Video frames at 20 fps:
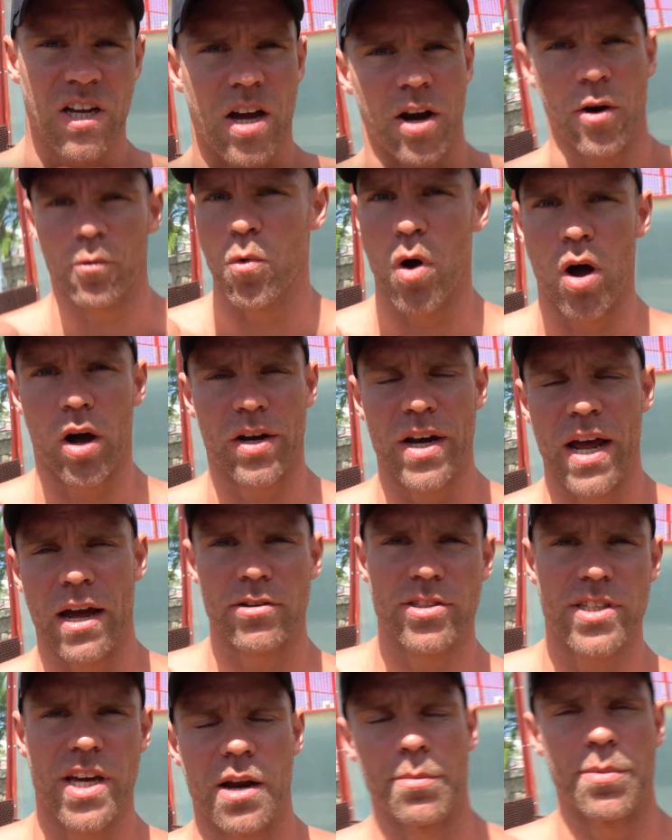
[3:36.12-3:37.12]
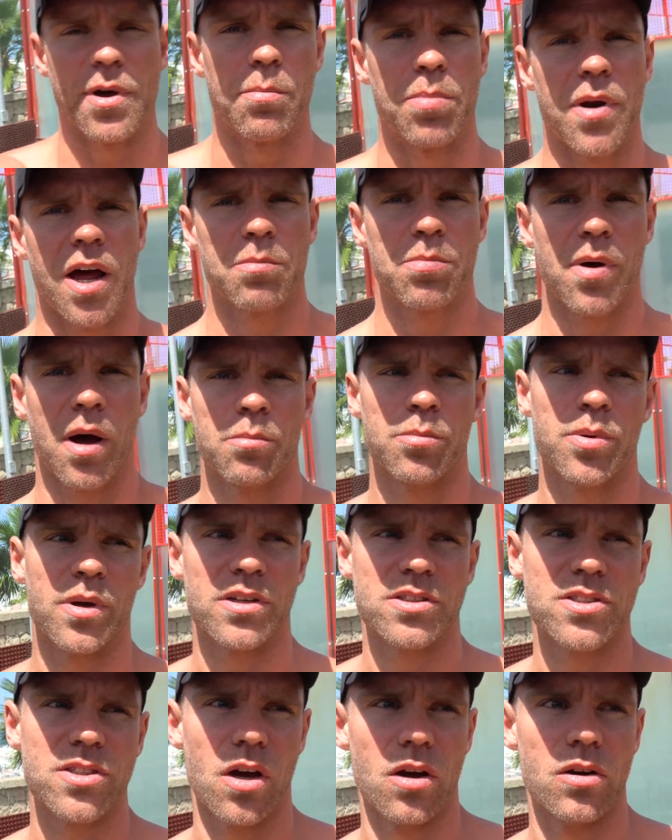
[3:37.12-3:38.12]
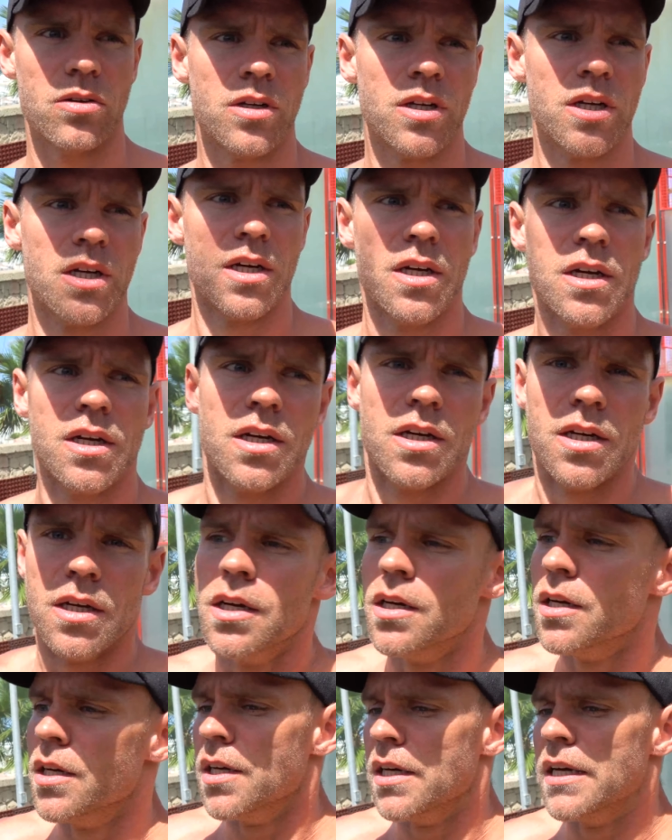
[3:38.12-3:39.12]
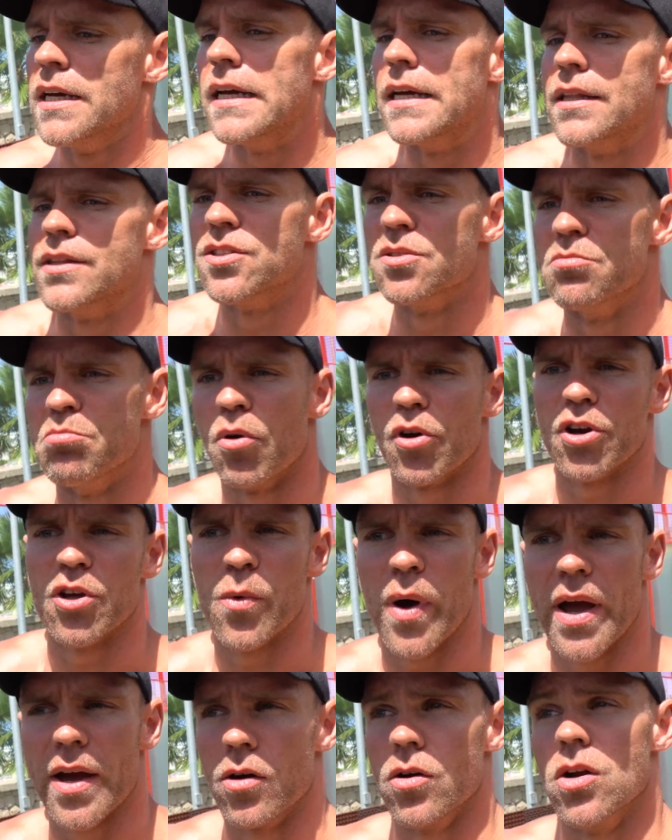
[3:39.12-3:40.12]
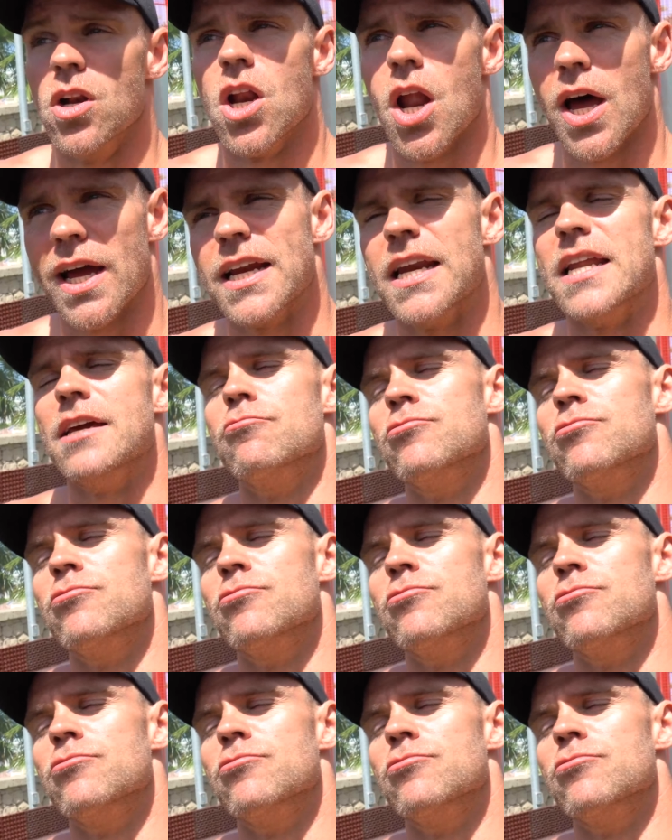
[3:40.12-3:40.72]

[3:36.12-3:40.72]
kind of work now, just getting a bit of blood pumping. So either some body weight or lightly